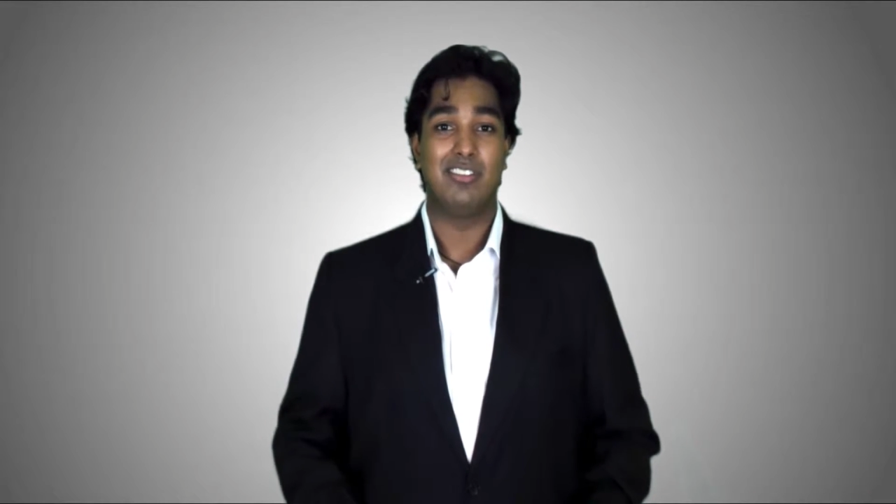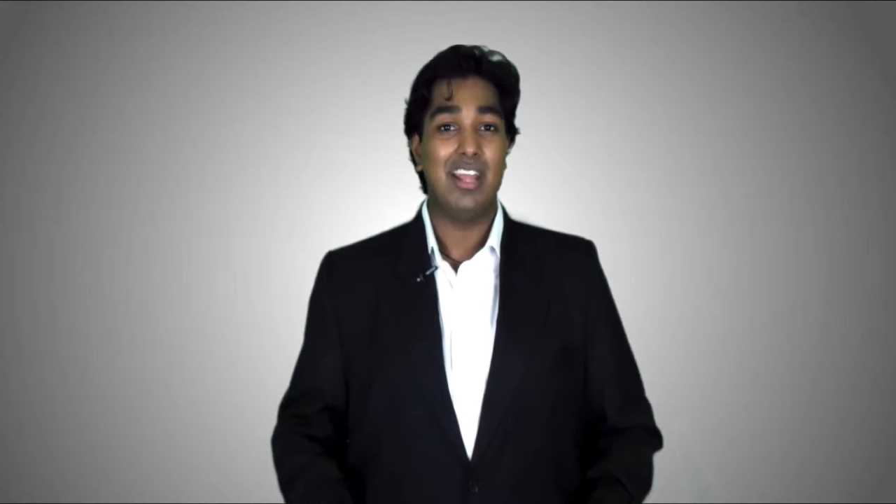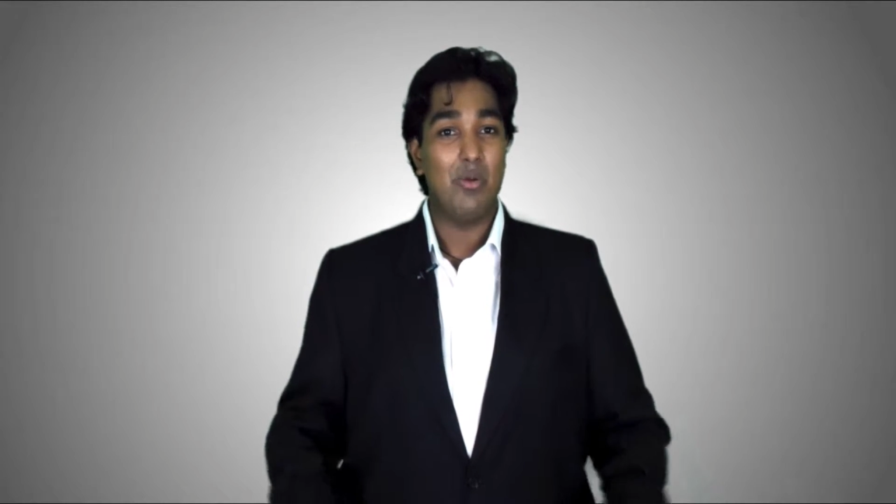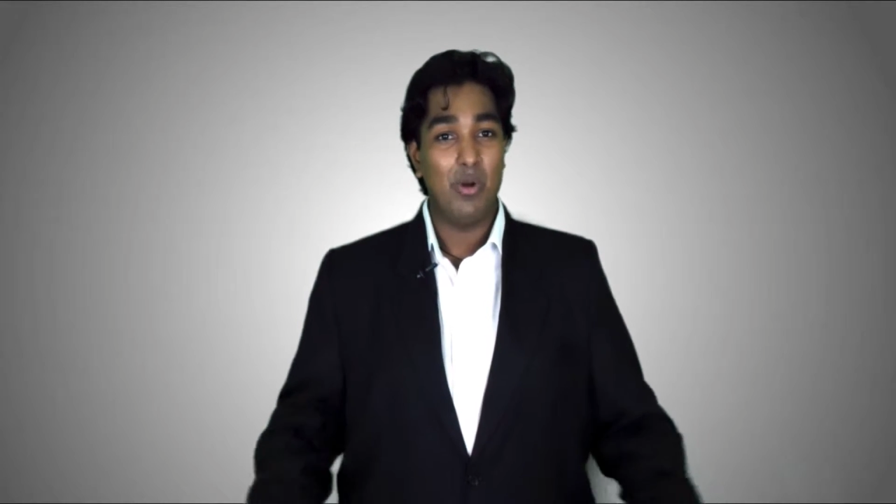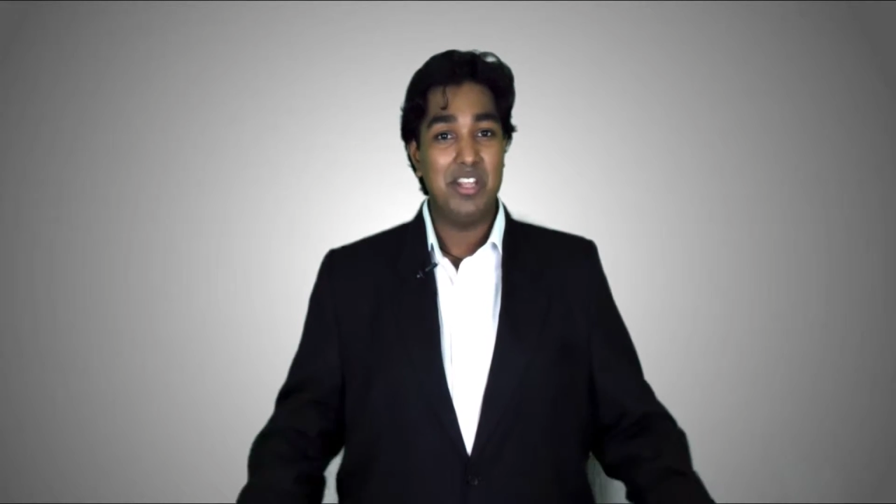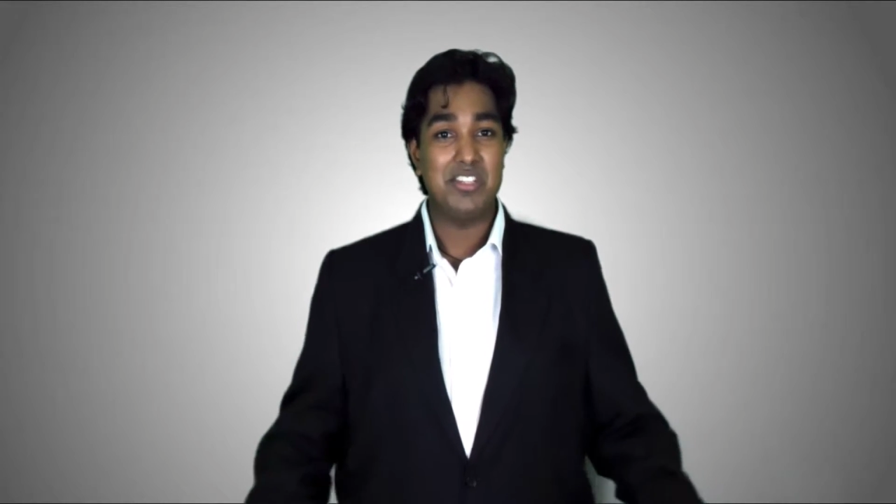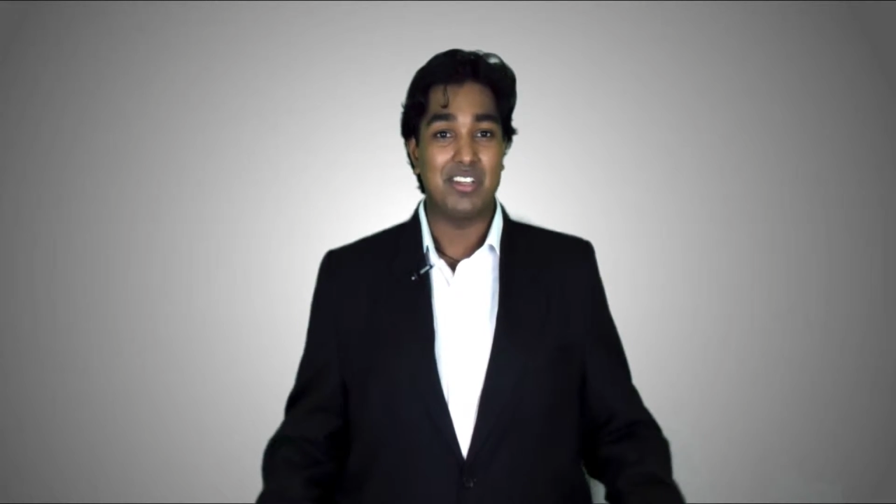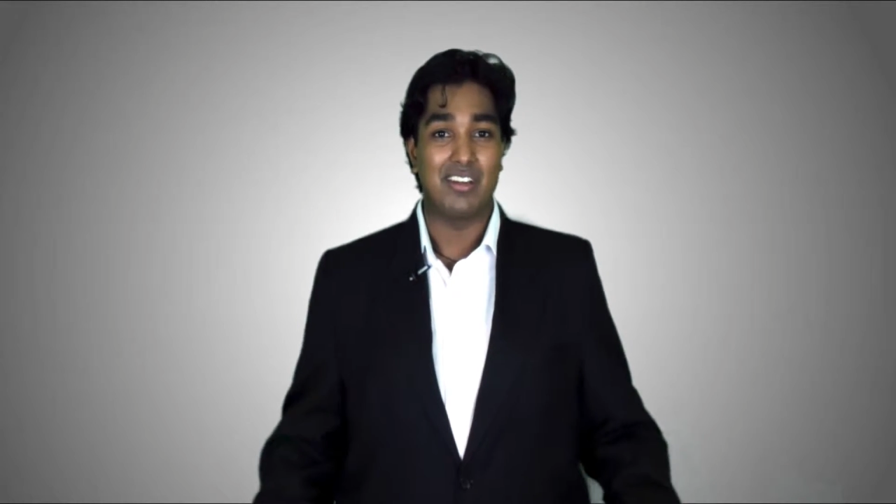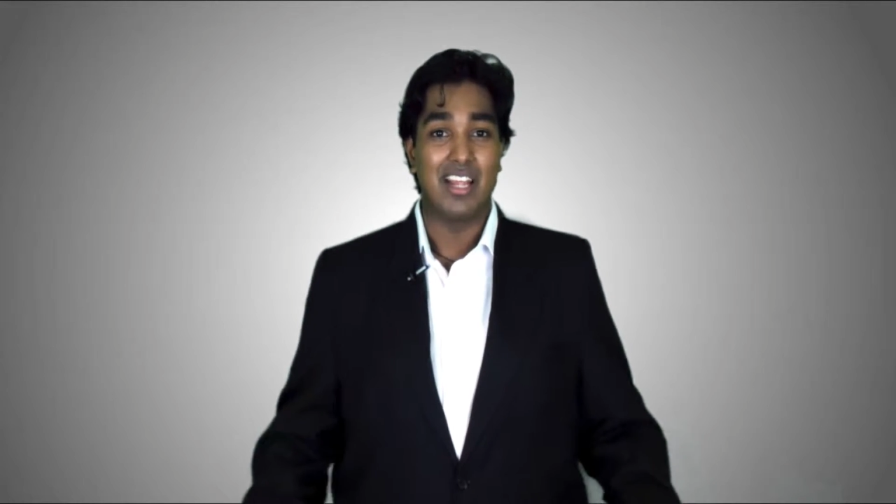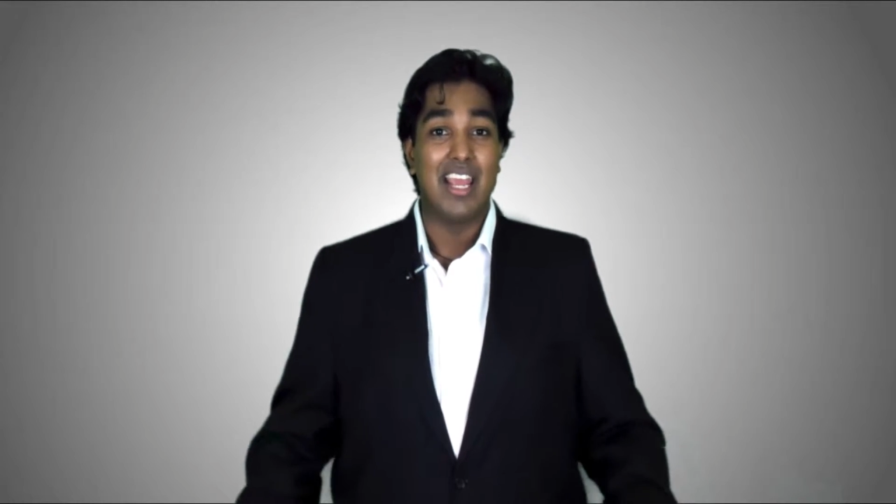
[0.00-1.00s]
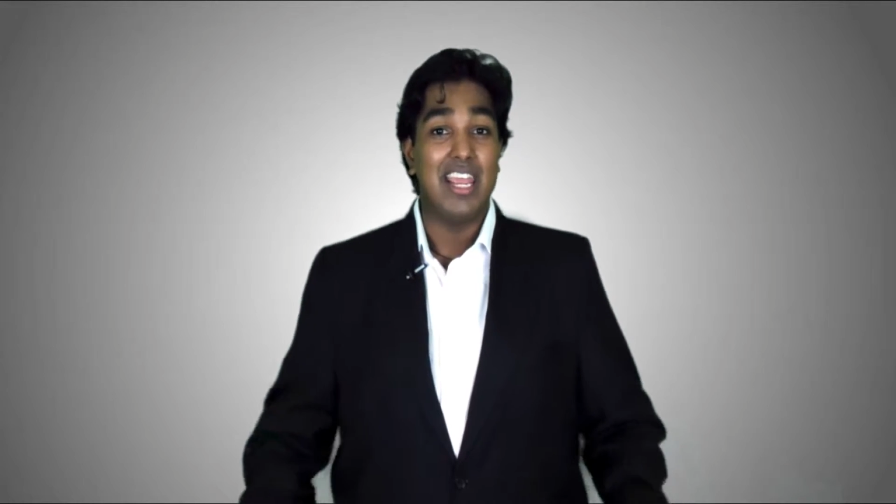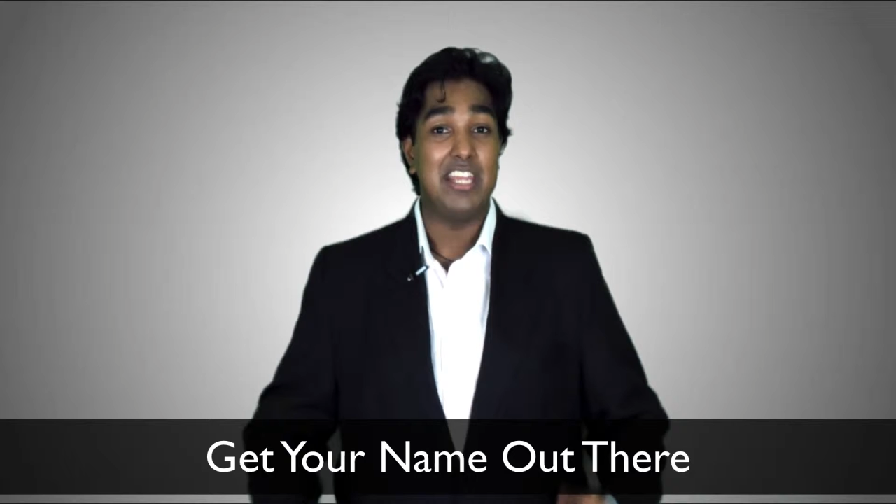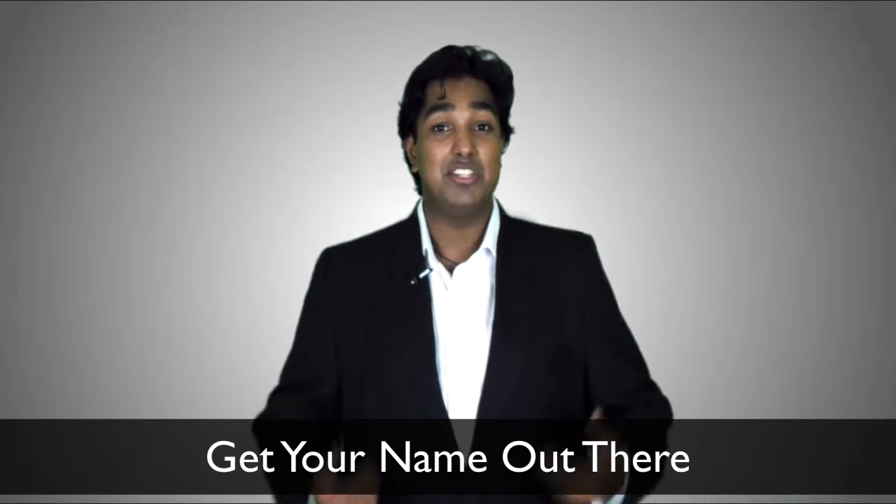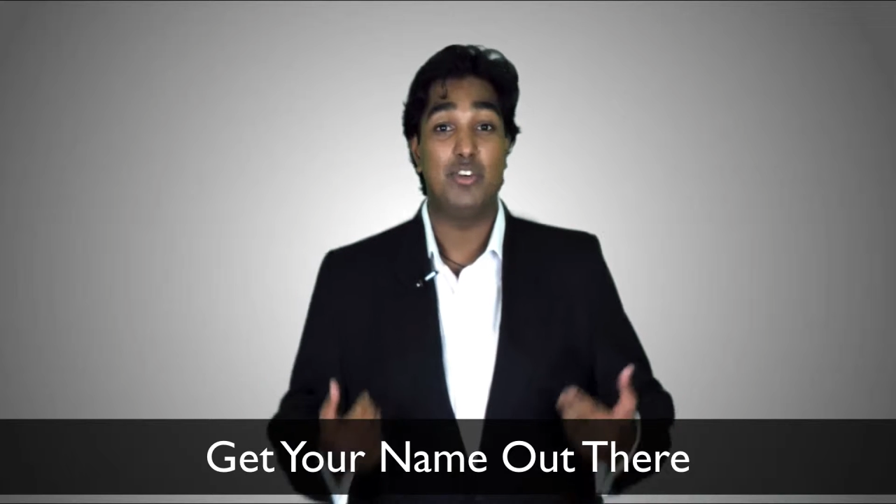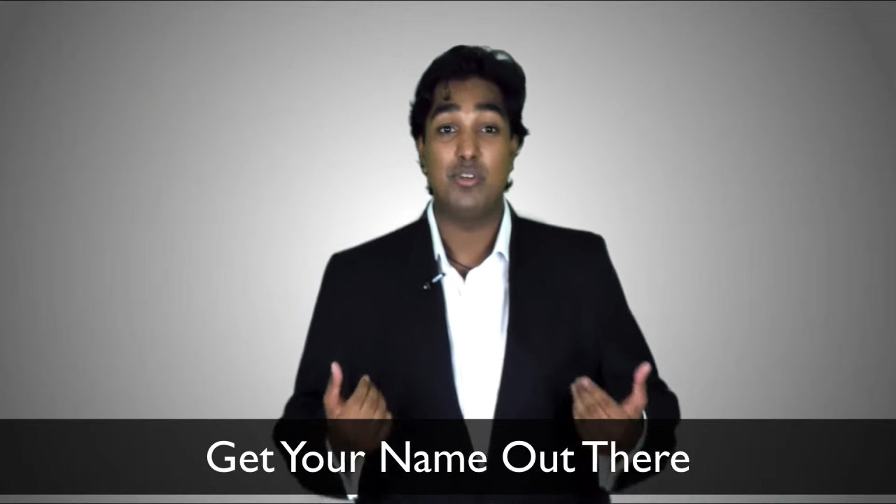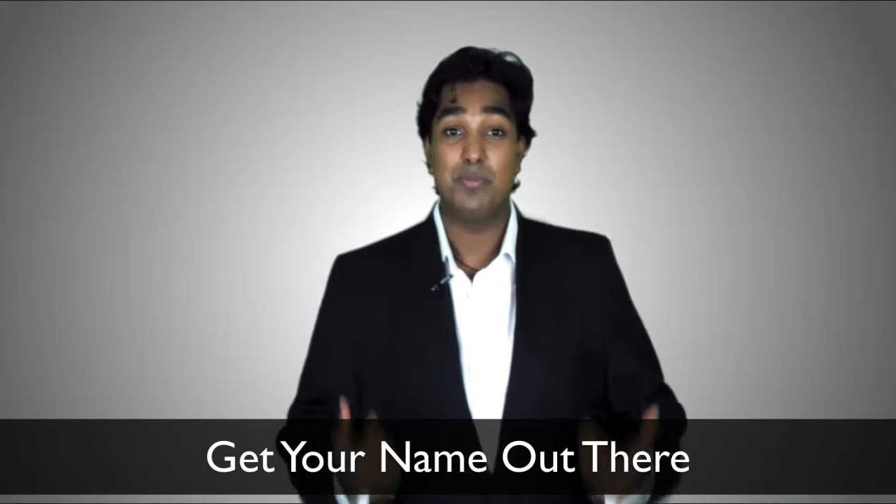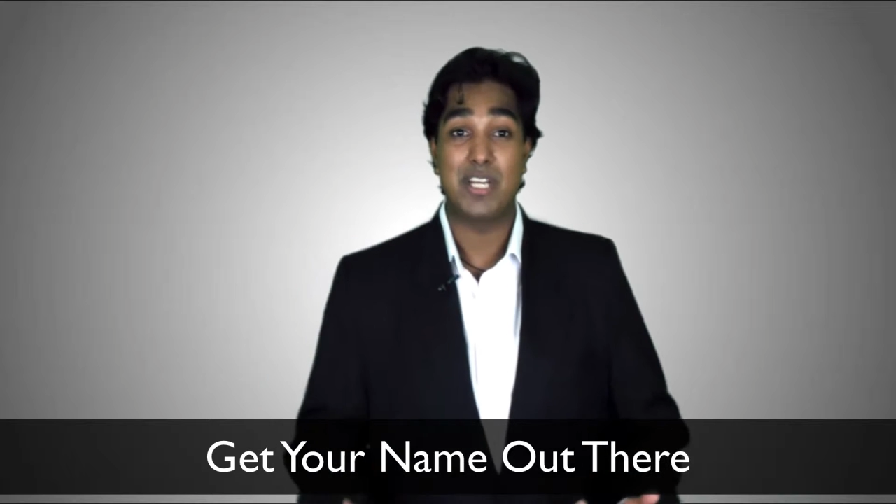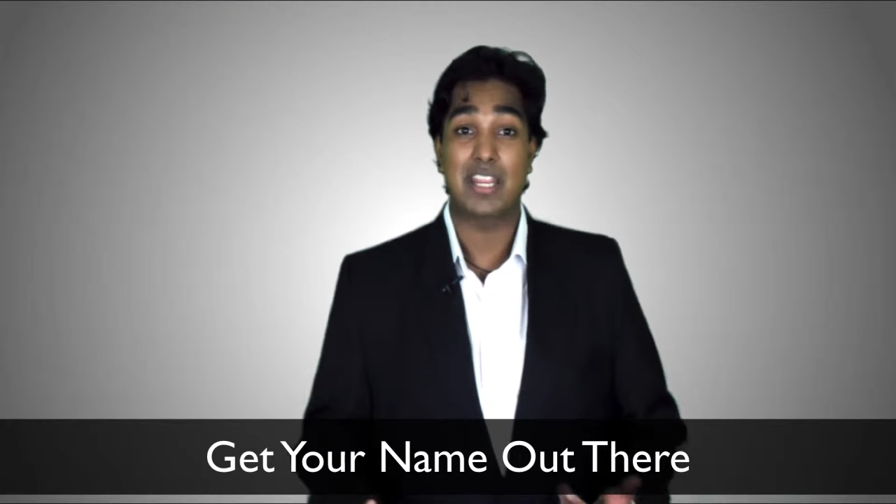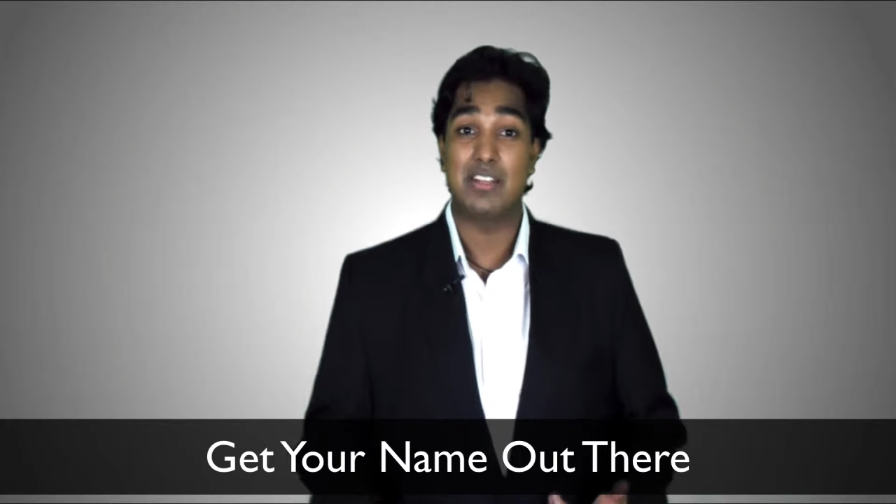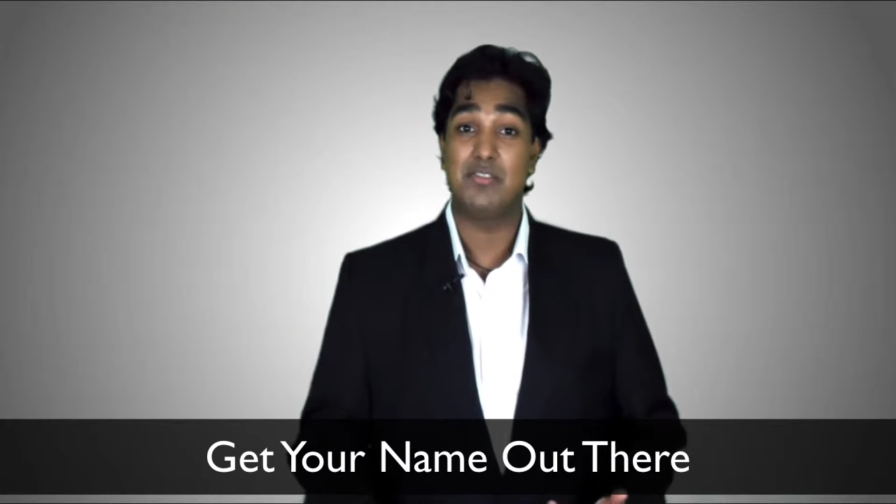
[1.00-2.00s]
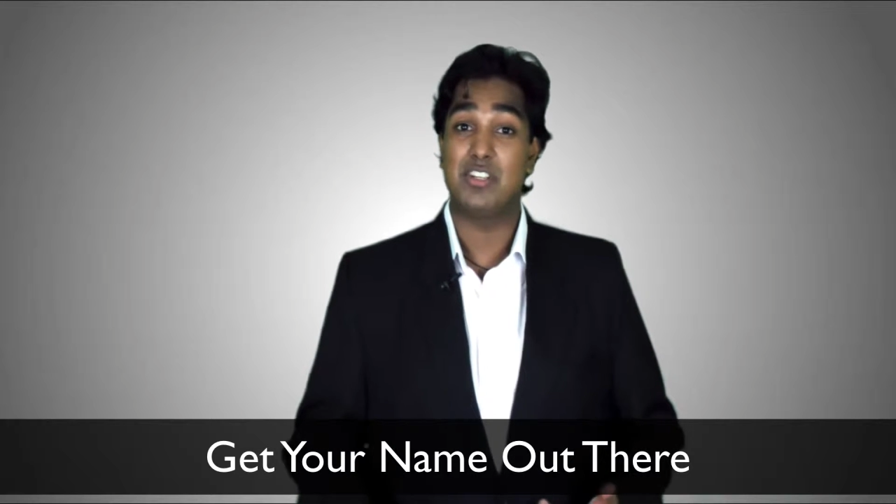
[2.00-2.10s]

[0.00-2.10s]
Now, what is it? Is your objective